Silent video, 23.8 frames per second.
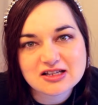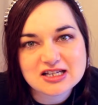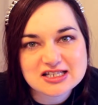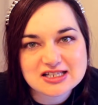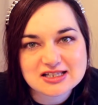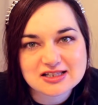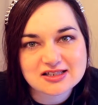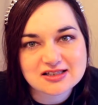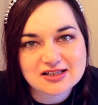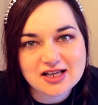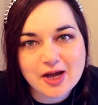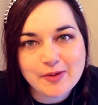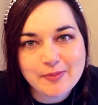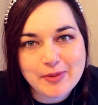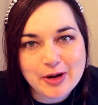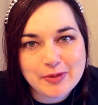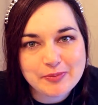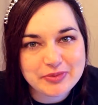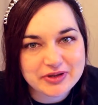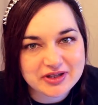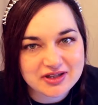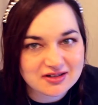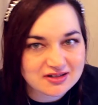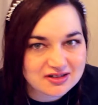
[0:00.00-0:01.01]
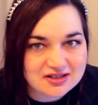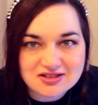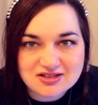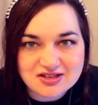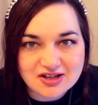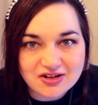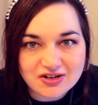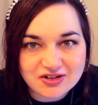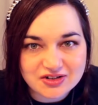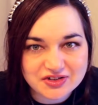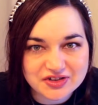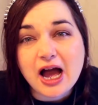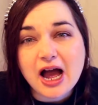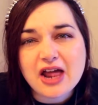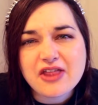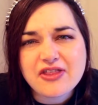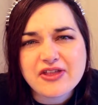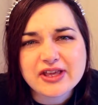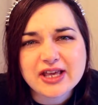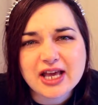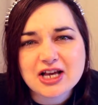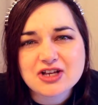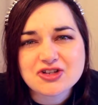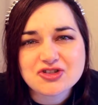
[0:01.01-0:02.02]
it's about being an adult. I
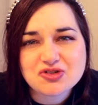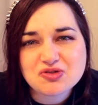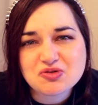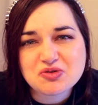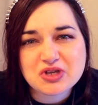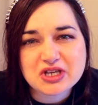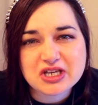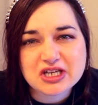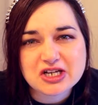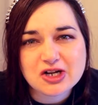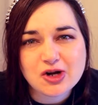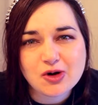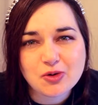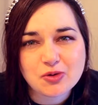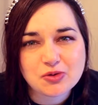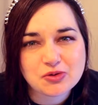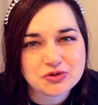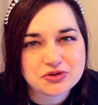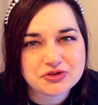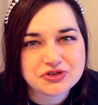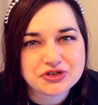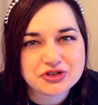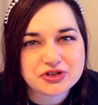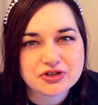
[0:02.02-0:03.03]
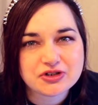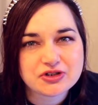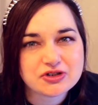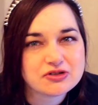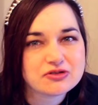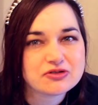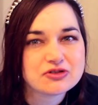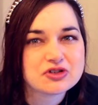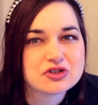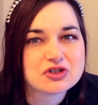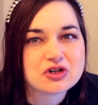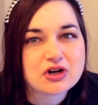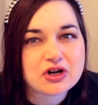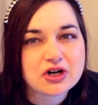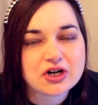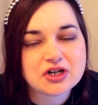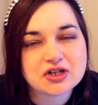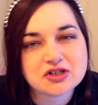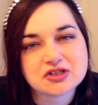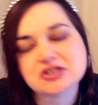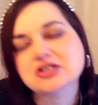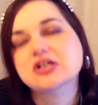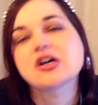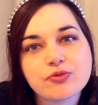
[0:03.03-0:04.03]
think as you get older, you
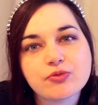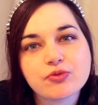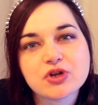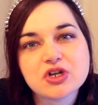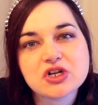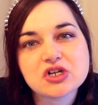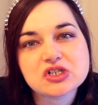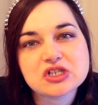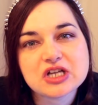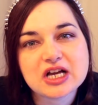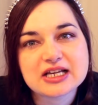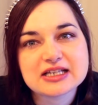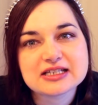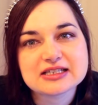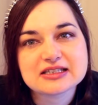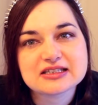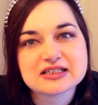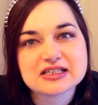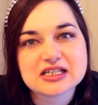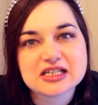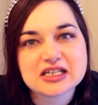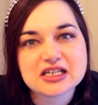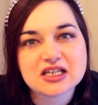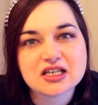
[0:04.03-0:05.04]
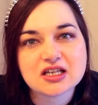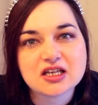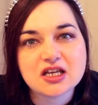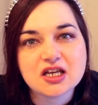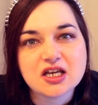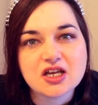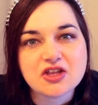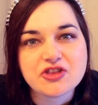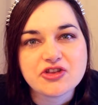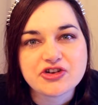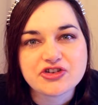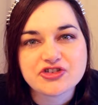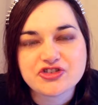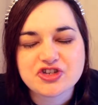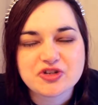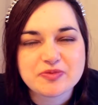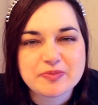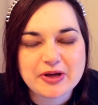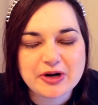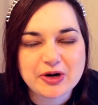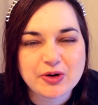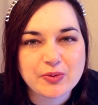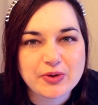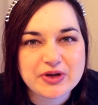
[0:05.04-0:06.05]
start realizing there's just
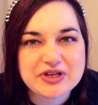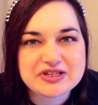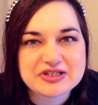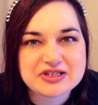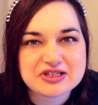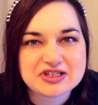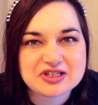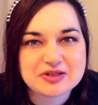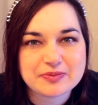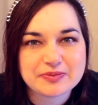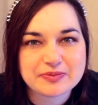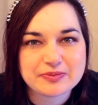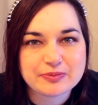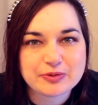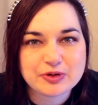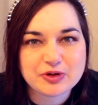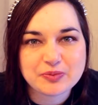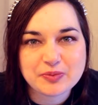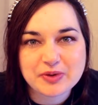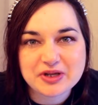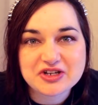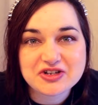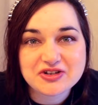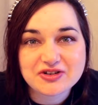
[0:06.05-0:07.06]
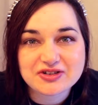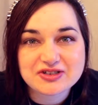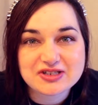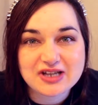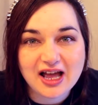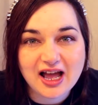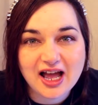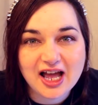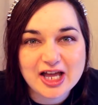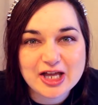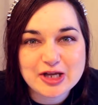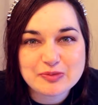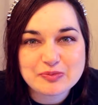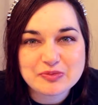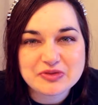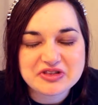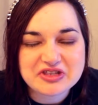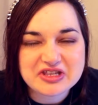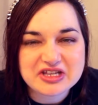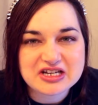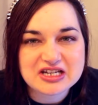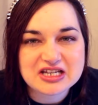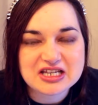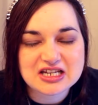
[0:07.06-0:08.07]
better ways to sp spend your time
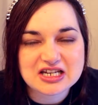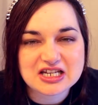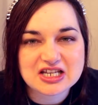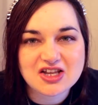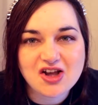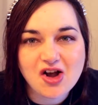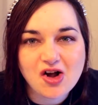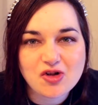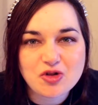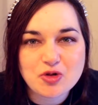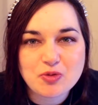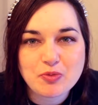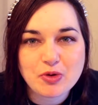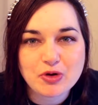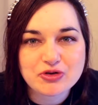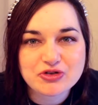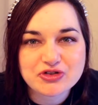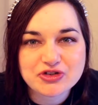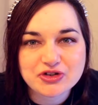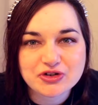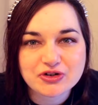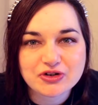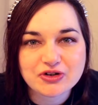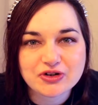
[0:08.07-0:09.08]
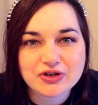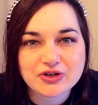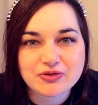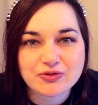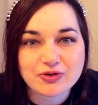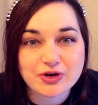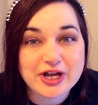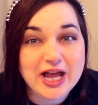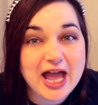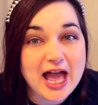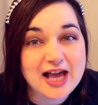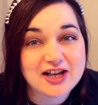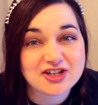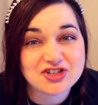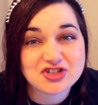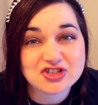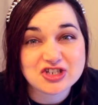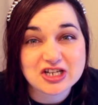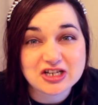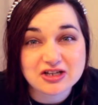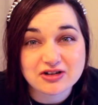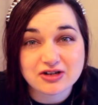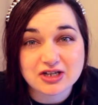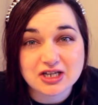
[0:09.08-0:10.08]
than getting all emotional and
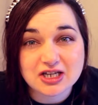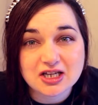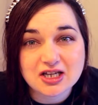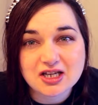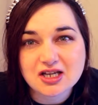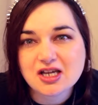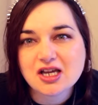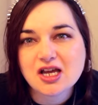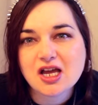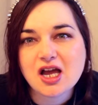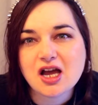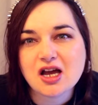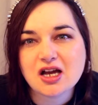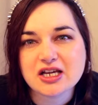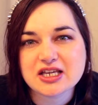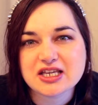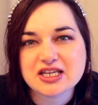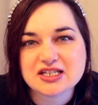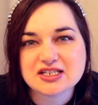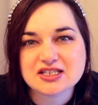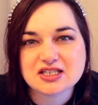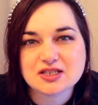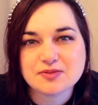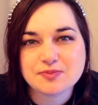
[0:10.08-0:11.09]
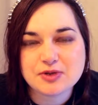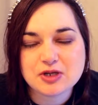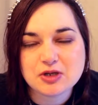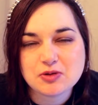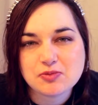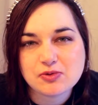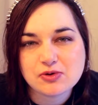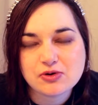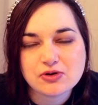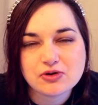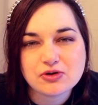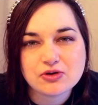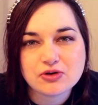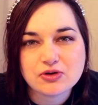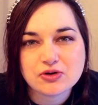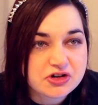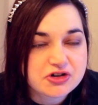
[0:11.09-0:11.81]
reactionary against people.